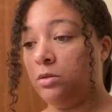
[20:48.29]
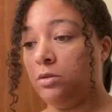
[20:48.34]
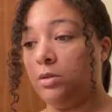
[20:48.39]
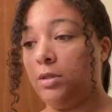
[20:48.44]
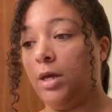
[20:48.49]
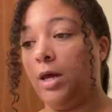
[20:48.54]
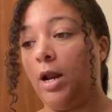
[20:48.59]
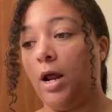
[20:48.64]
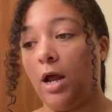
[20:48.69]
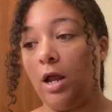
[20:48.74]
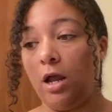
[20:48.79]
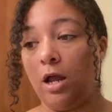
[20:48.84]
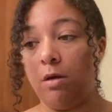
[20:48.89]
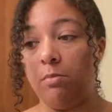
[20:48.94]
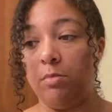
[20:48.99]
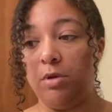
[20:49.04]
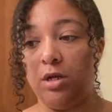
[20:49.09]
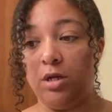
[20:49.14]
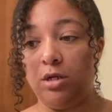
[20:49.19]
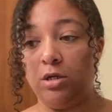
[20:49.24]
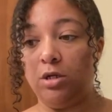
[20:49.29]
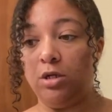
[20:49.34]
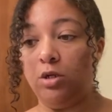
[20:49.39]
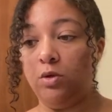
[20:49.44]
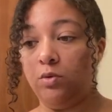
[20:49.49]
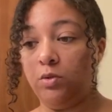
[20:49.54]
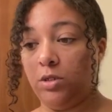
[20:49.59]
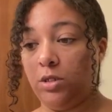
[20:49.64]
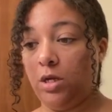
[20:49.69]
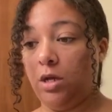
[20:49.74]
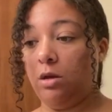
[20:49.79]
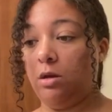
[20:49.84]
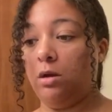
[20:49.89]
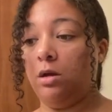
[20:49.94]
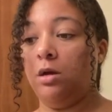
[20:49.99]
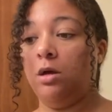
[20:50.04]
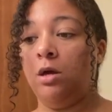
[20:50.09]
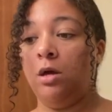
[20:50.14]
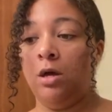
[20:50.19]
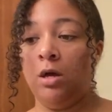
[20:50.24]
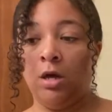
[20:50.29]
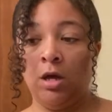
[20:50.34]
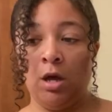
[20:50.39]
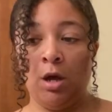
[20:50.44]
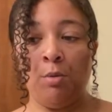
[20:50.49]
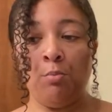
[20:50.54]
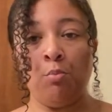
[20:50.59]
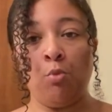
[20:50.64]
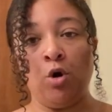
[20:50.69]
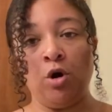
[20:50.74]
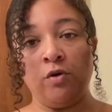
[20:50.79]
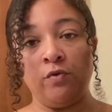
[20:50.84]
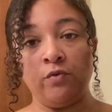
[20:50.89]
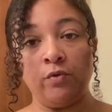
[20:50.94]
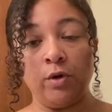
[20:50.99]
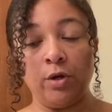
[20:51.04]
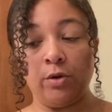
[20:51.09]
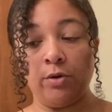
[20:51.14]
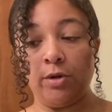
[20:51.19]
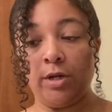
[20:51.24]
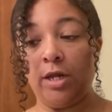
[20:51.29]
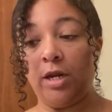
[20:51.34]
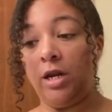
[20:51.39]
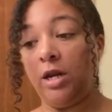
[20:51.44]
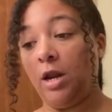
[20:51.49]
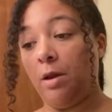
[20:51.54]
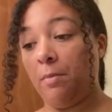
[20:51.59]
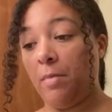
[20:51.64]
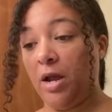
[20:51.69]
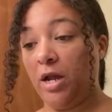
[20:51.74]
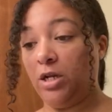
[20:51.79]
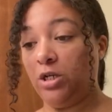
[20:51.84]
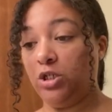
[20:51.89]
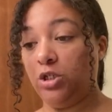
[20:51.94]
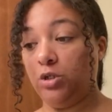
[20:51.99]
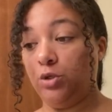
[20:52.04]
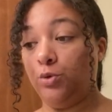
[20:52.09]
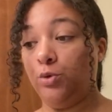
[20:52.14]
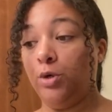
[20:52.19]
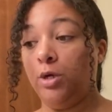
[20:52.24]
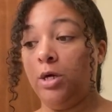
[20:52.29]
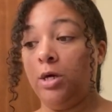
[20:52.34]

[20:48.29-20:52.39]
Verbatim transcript: that I have been using more frequently, not mind you.